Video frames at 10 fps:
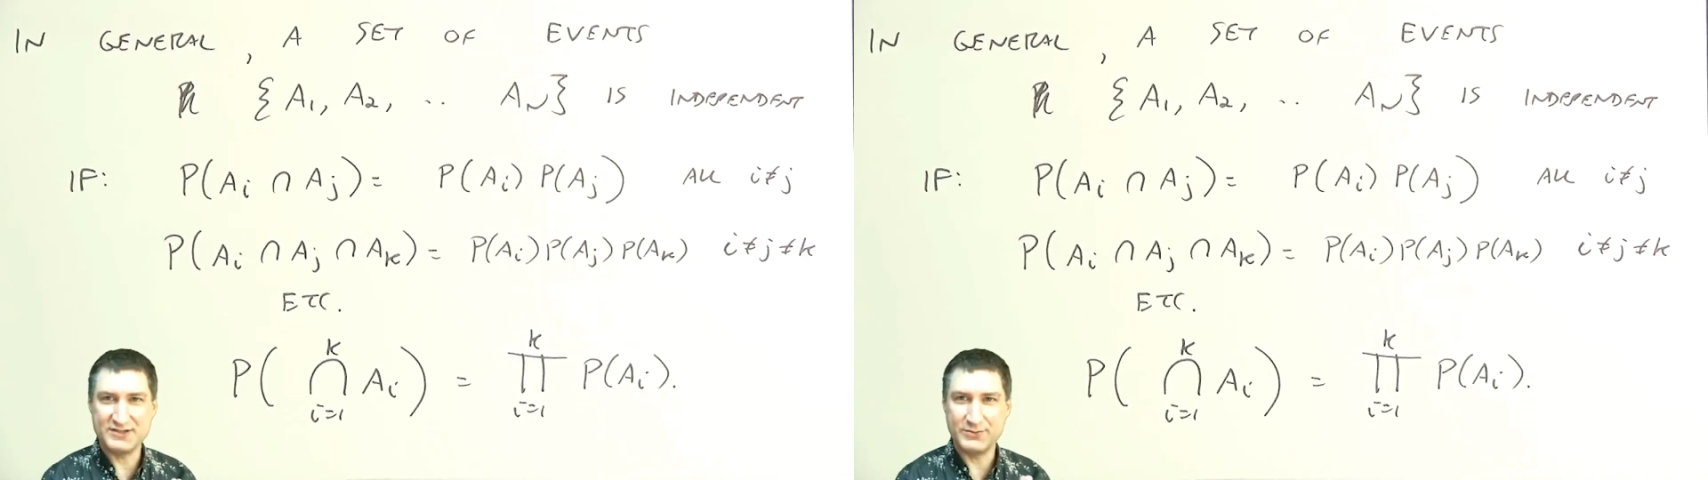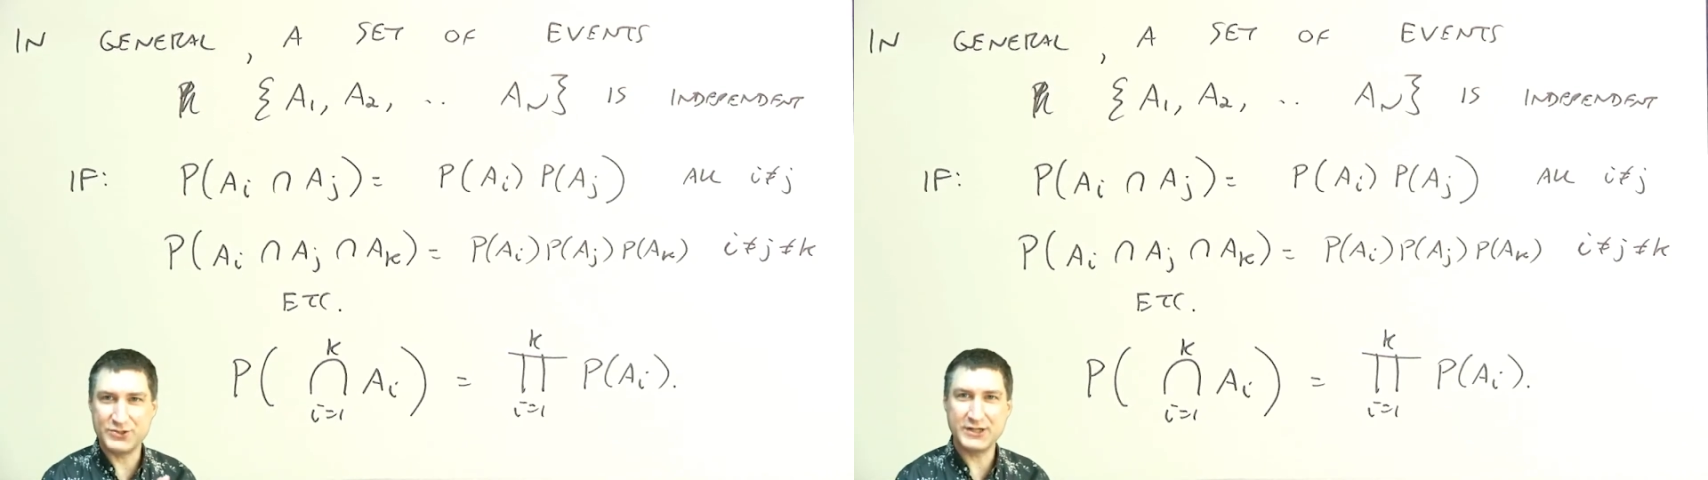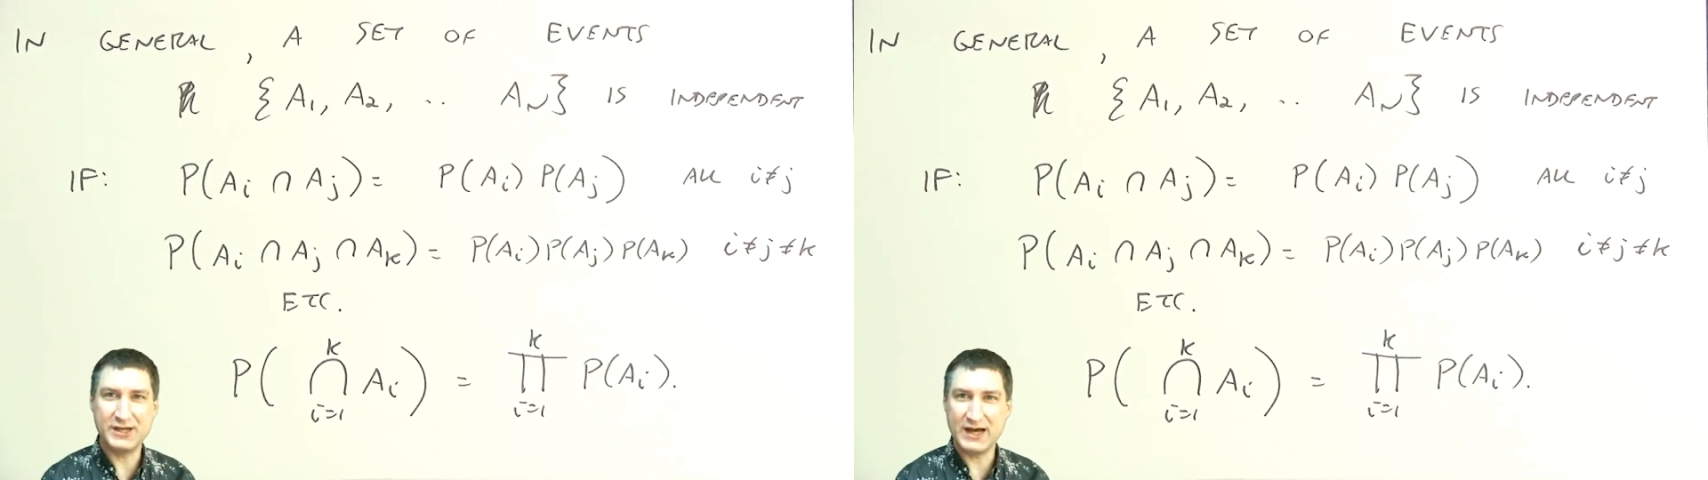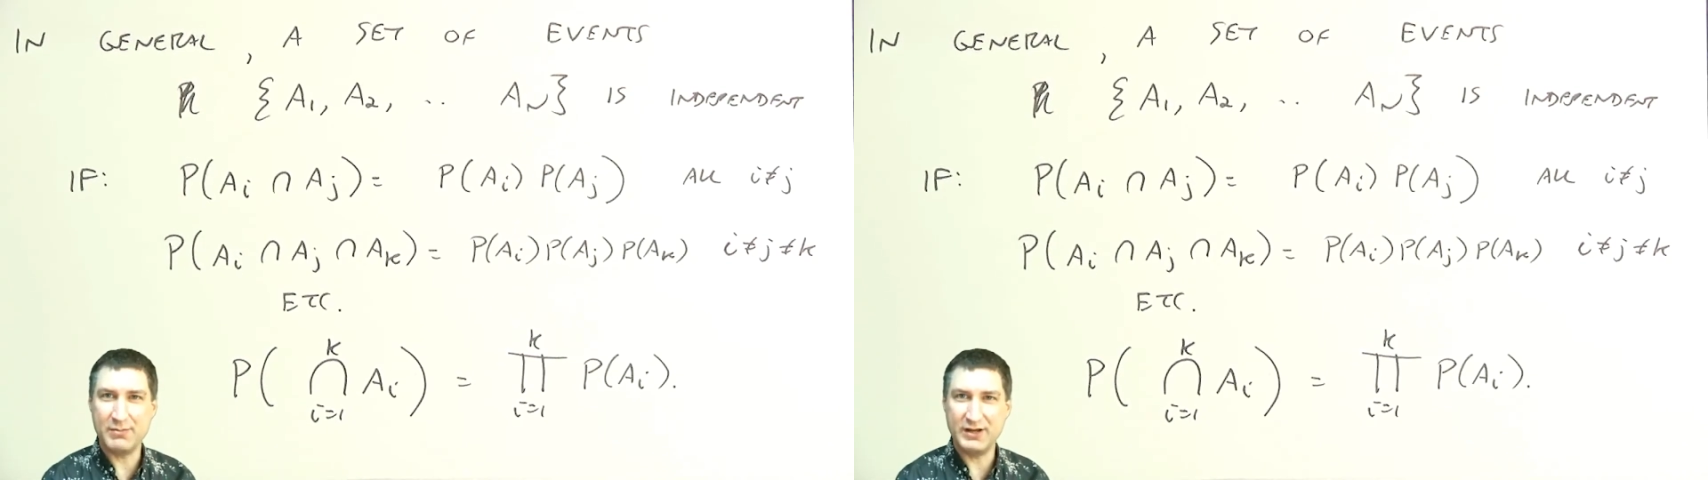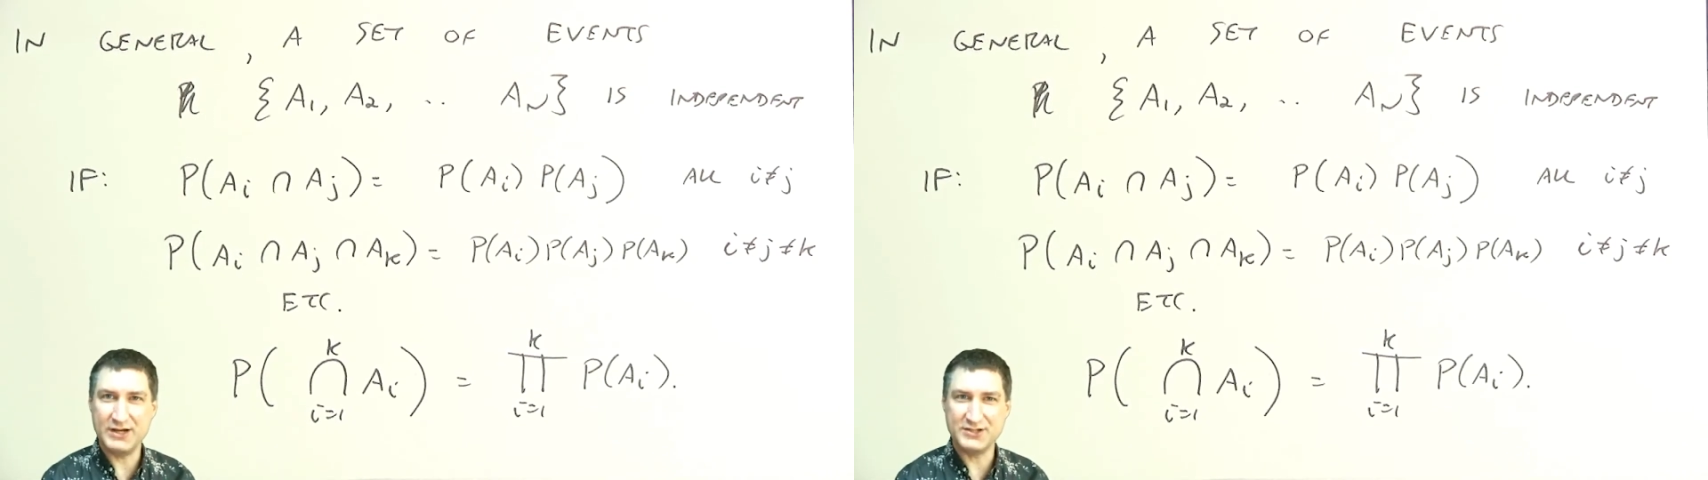some tricky
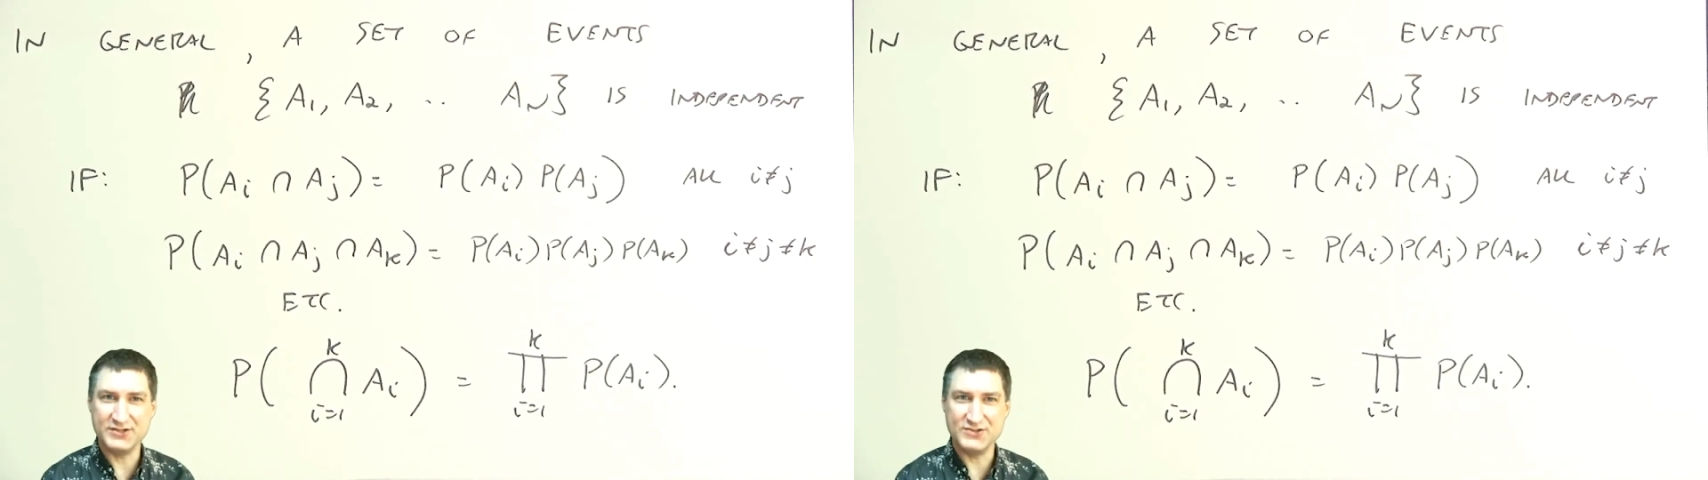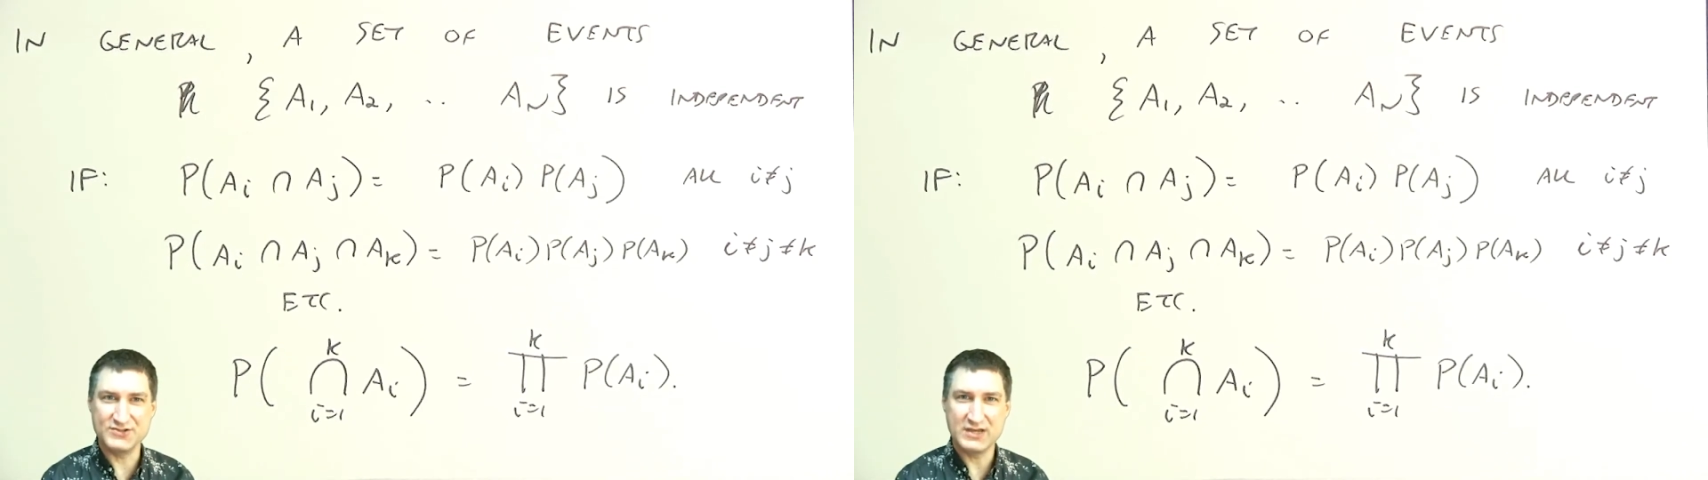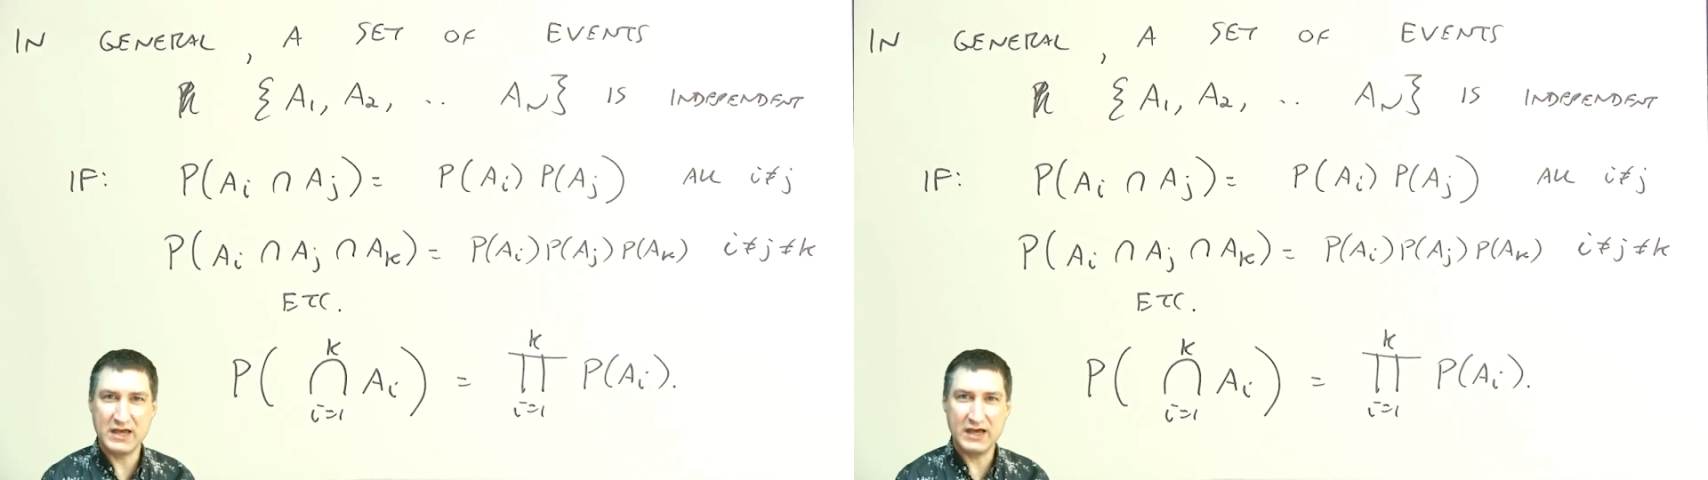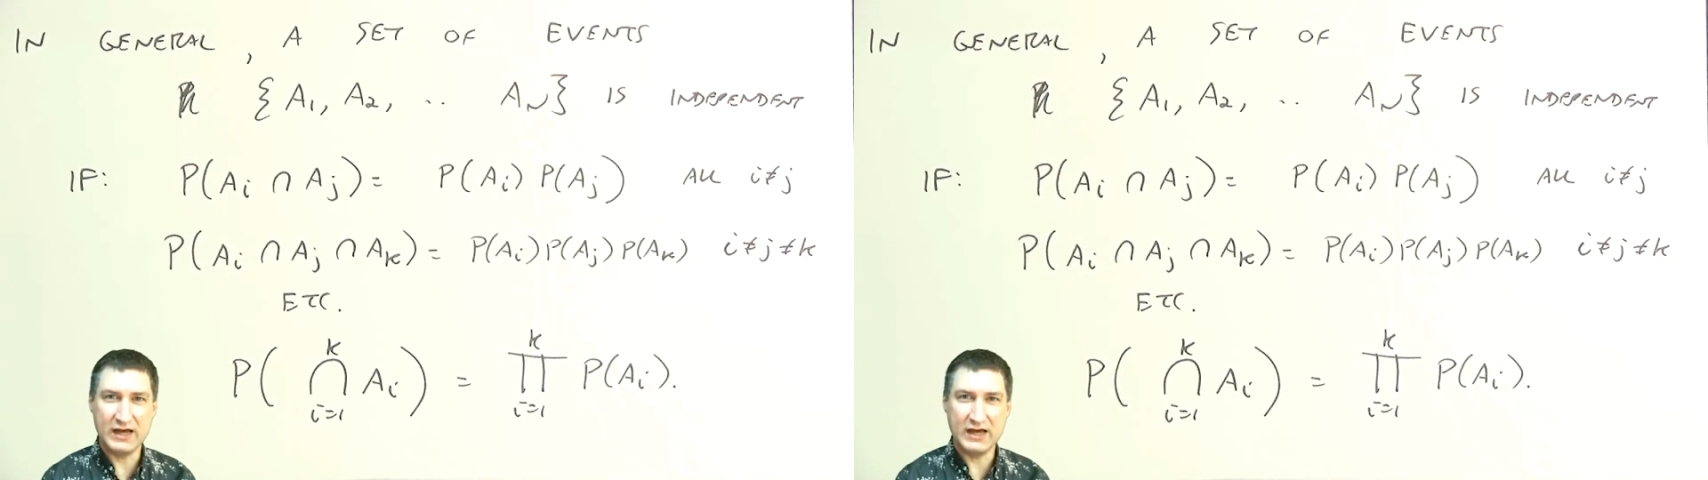combinations